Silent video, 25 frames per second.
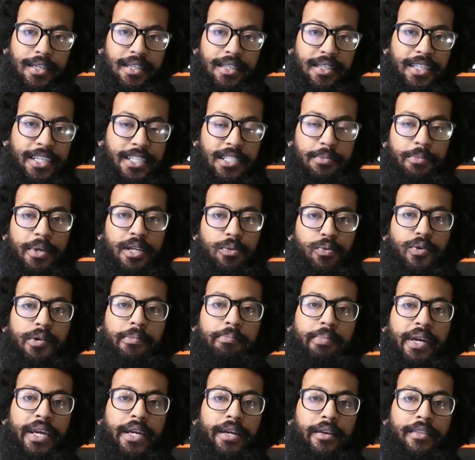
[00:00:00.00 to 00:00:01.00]
These men were
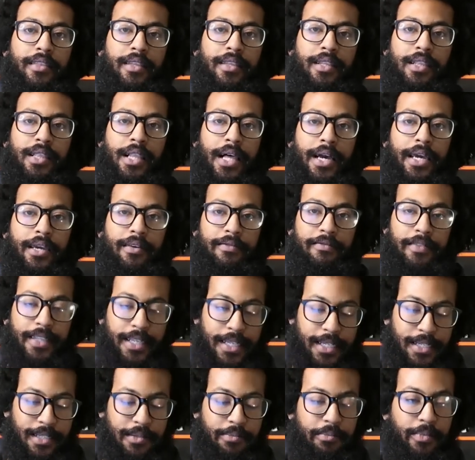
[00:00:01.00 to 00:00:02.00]
bigger than life.
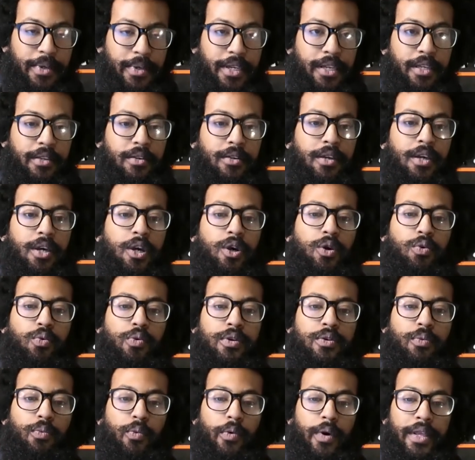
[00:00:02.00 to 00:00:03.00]
These men
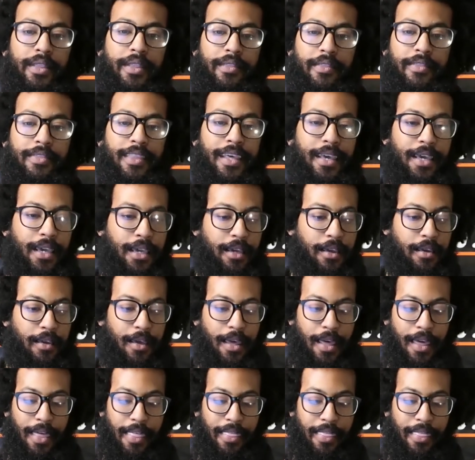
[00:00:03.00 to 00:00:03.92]
were one thing